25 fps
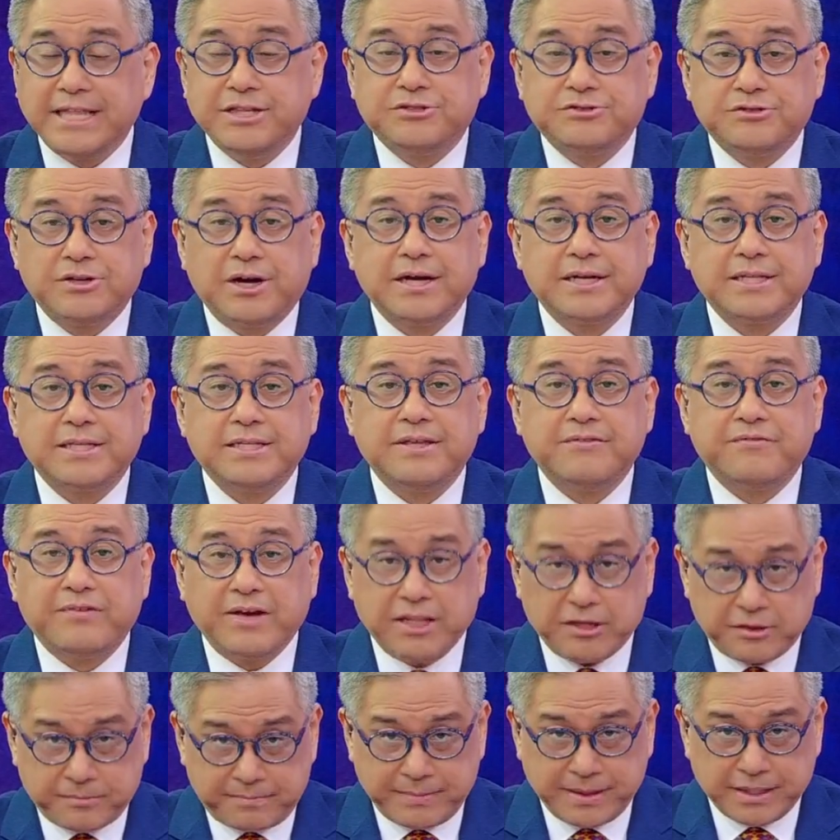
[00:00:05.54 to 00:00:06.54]
drug
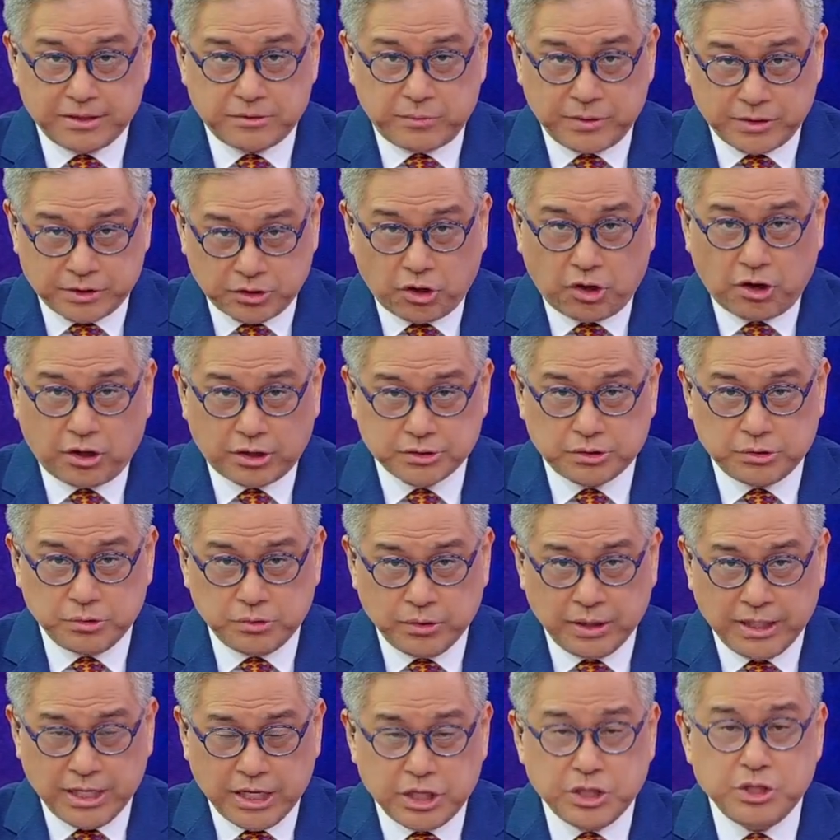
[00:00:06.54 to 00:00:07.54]
development. We talked
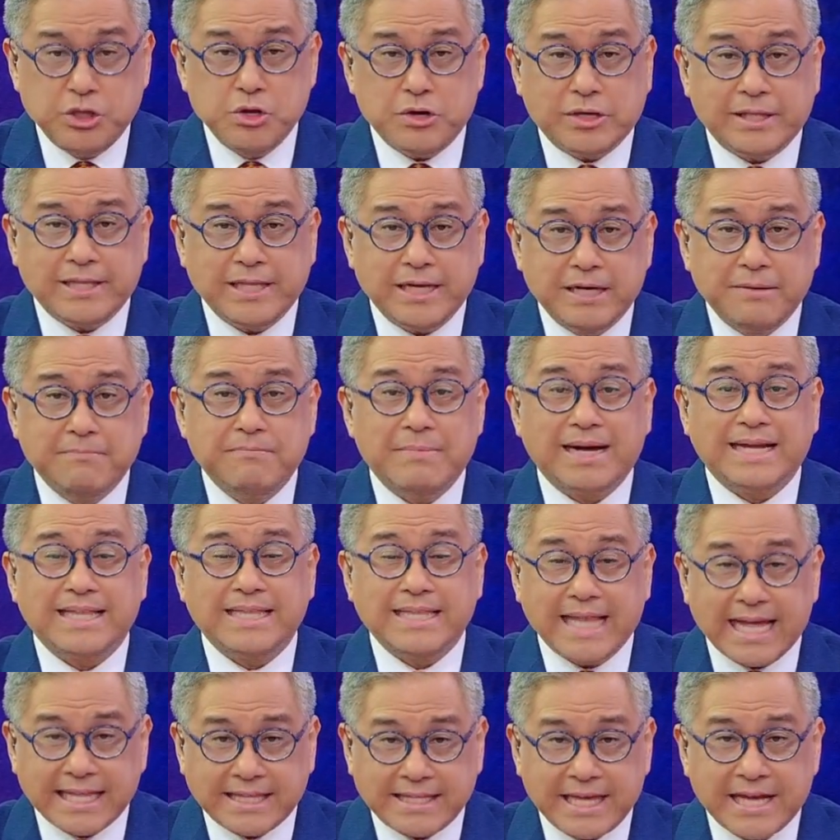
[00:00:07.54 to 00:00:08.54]
to nuclear
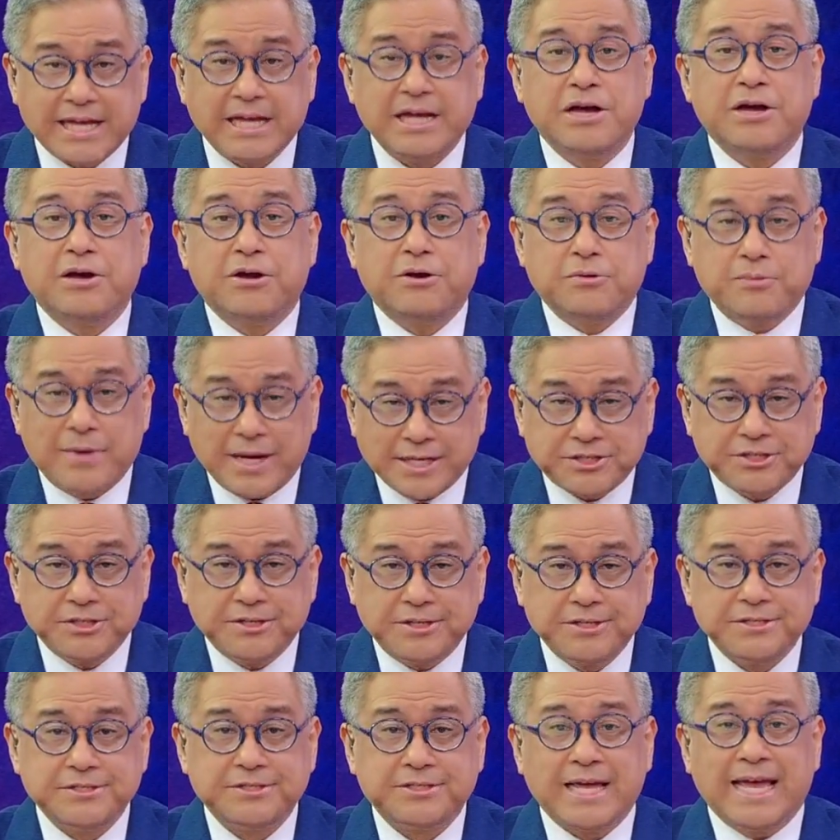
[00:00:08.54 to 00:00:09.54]
magnetic
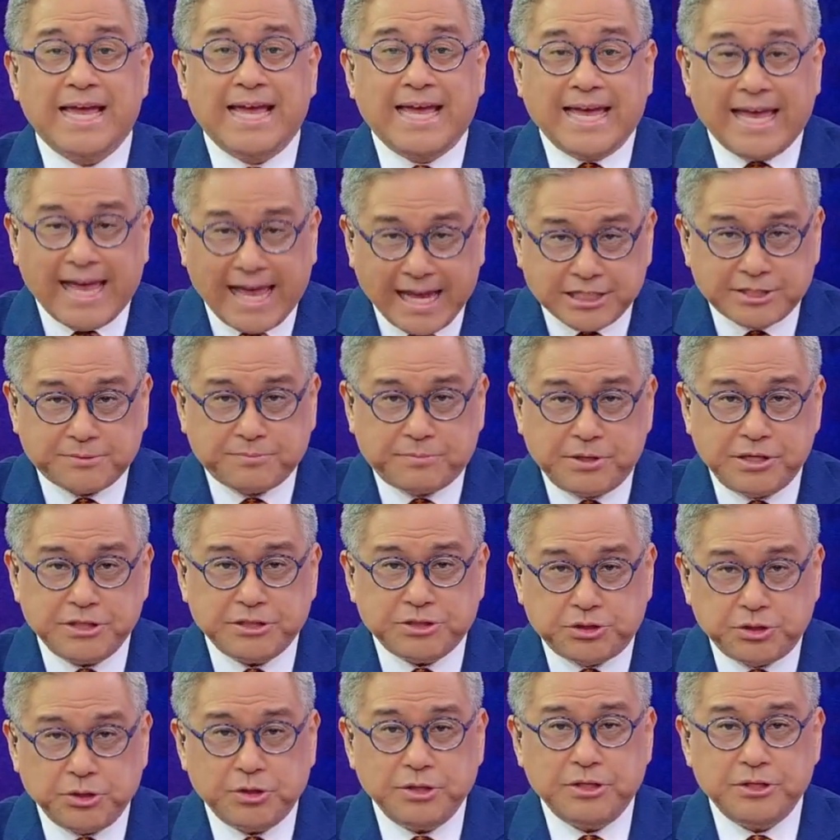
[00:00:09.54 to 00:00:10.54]
resonance
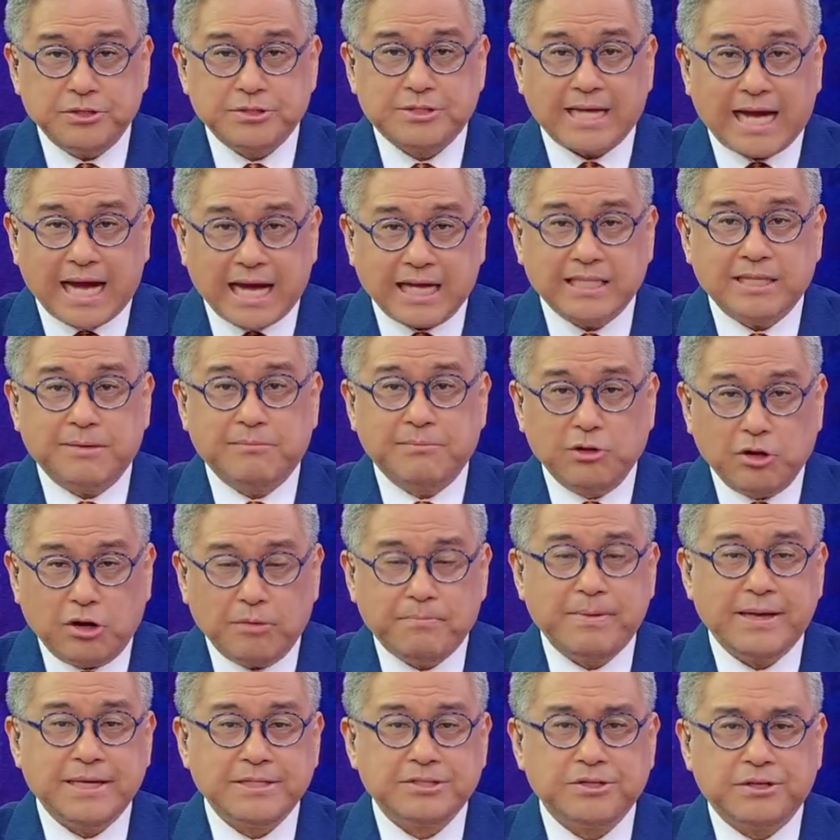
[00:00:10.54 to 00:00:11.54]
expert Julius Adam
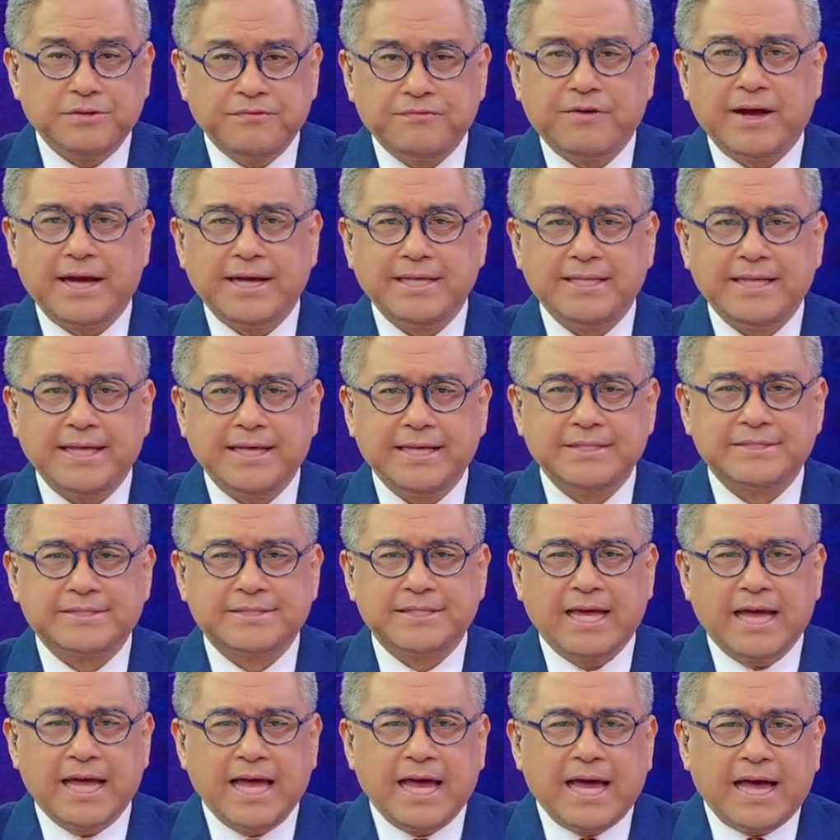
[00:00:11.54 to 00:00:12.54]
Lopez on
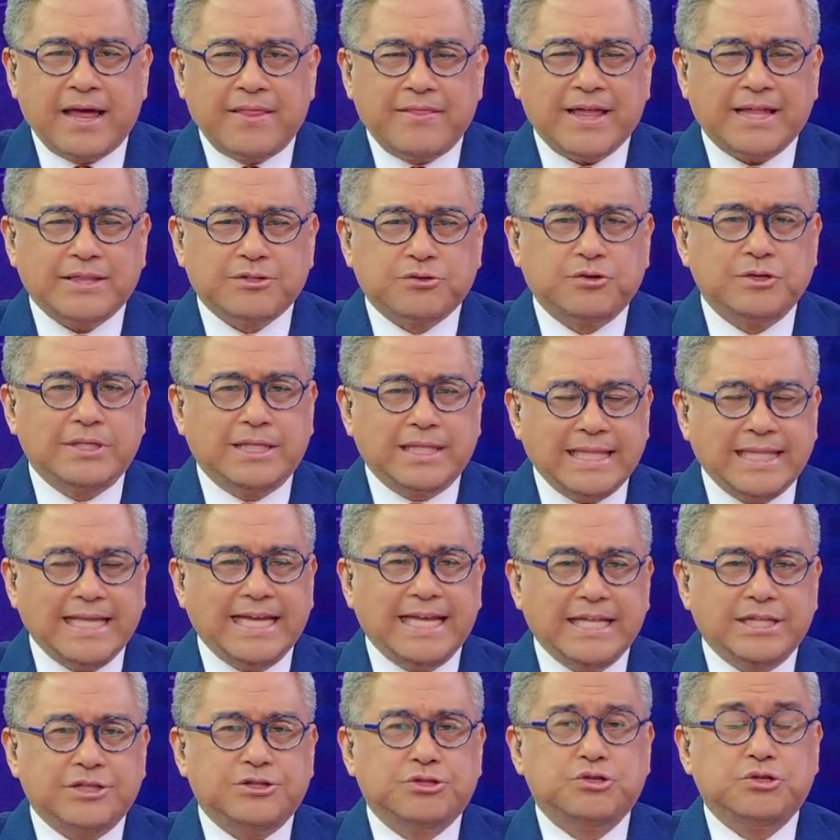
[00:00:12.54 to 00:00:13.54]
findings that could
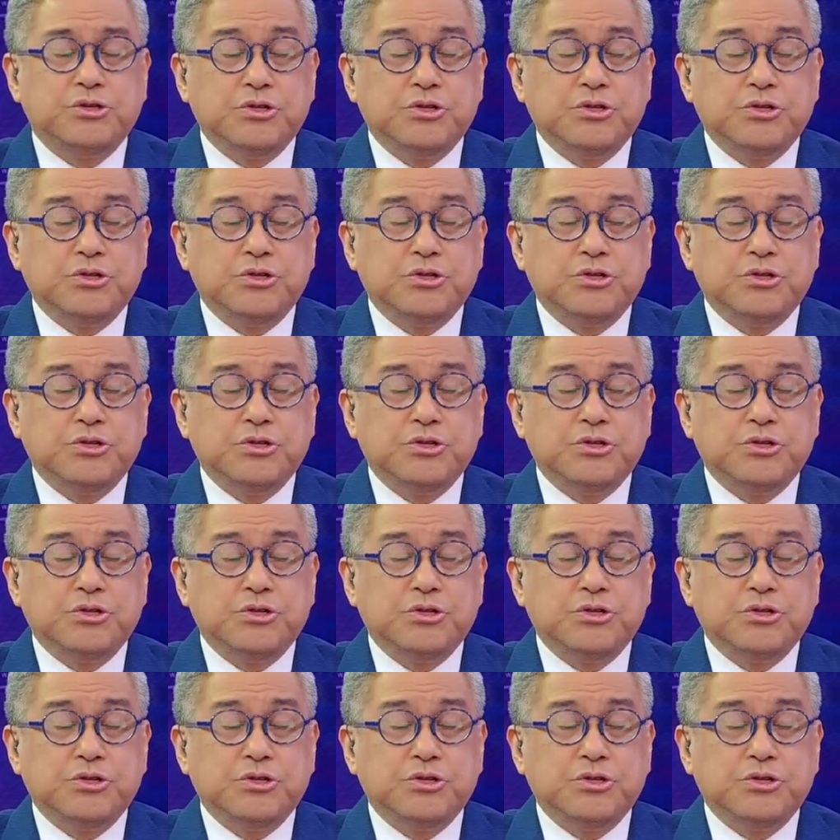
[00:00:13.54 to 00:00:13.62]
lead to